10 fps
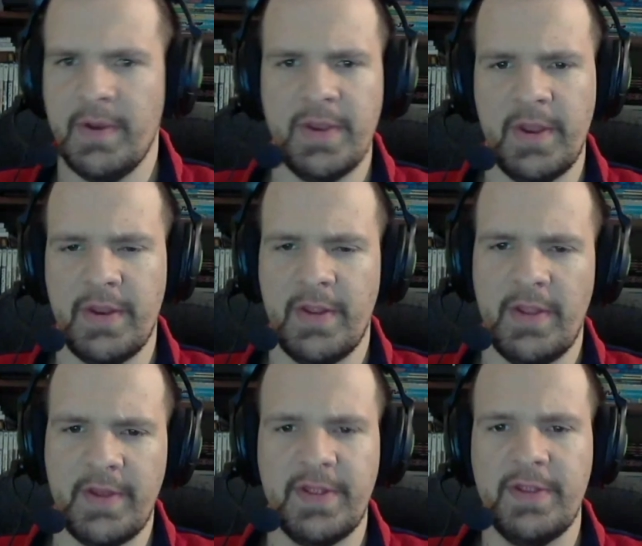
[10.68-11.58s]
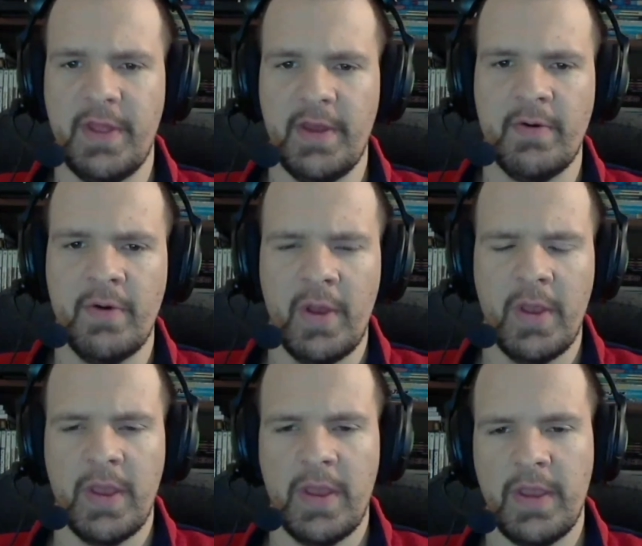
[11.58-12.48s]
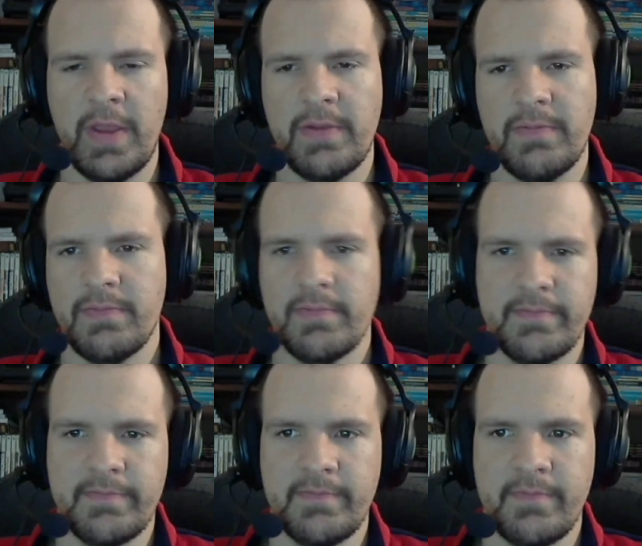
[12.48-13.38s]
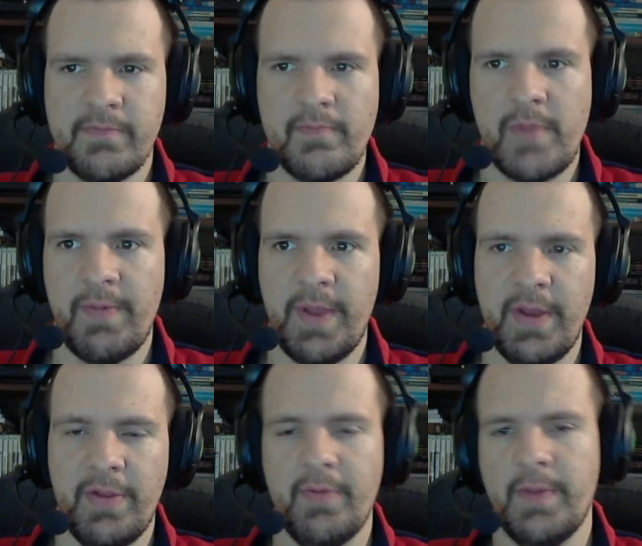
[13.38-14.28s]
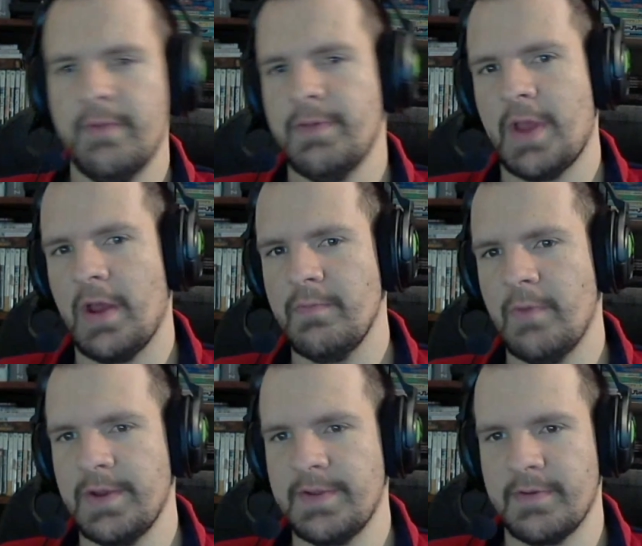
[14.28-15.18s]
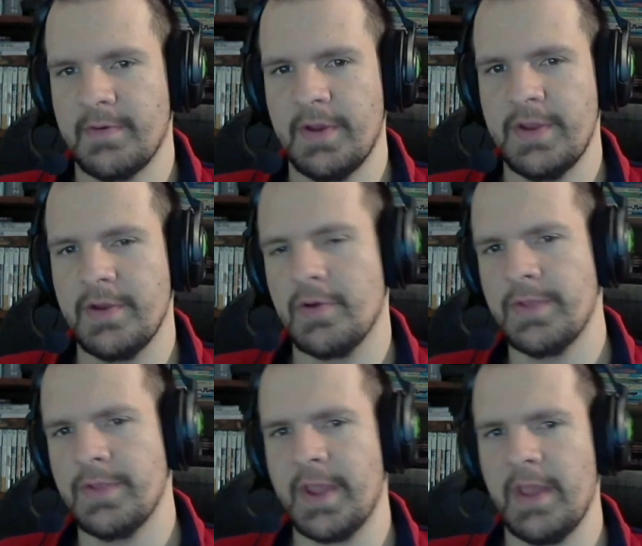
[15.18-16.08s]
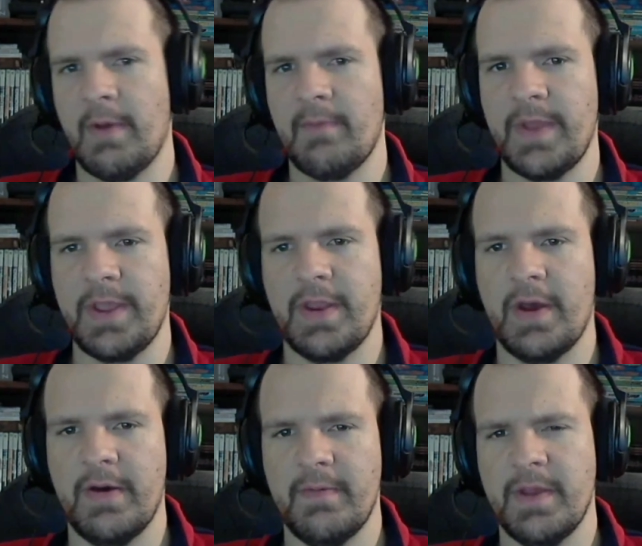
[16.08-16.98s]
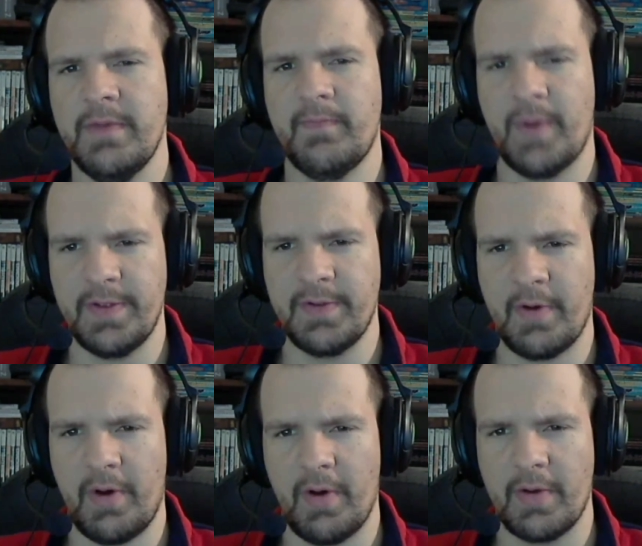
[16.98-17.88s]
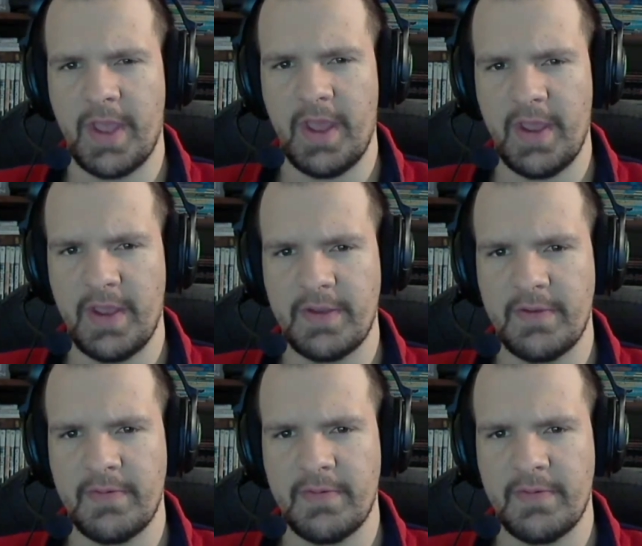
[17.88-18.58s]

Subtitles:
but nonetheless it's out, and maybe a little bit of a time waste. And of course the game I'm speaking of is Puzzle Arcade.